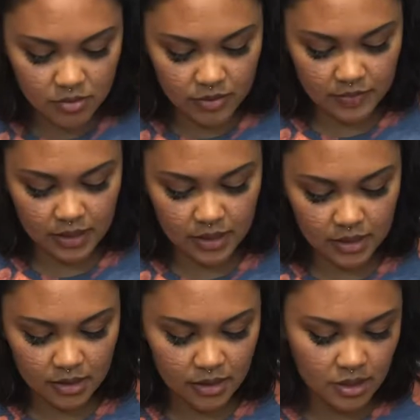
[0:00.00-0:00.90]
We've got
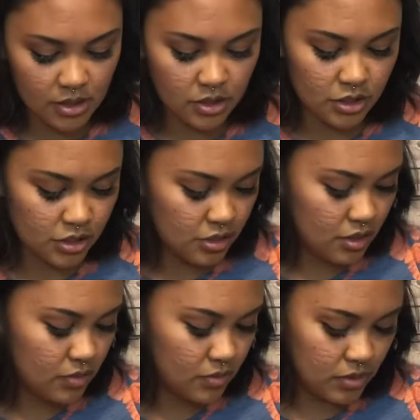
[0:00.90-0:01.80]
another
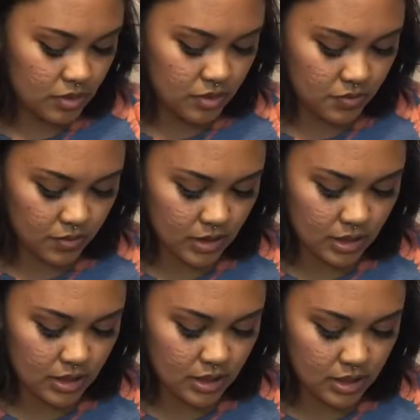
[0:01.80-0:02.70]
Star Wars
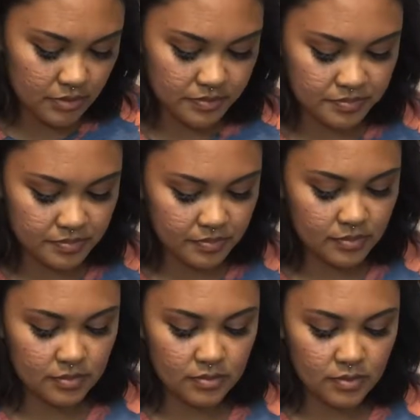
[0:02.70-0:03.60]
one.
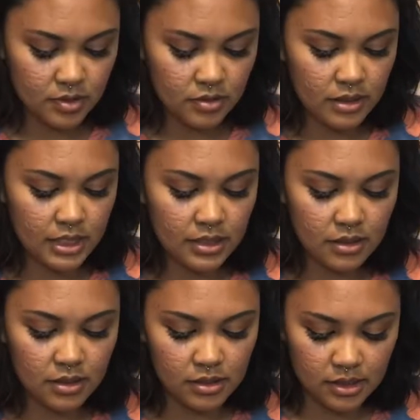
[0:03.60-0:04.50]
Ooh, I like the
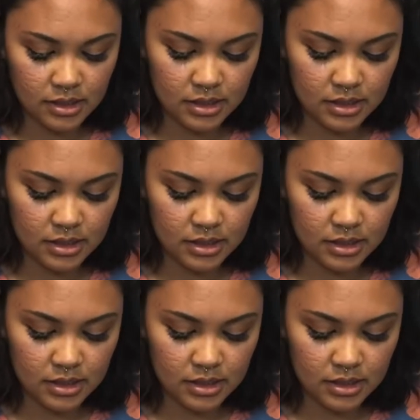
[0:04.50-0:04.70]
color on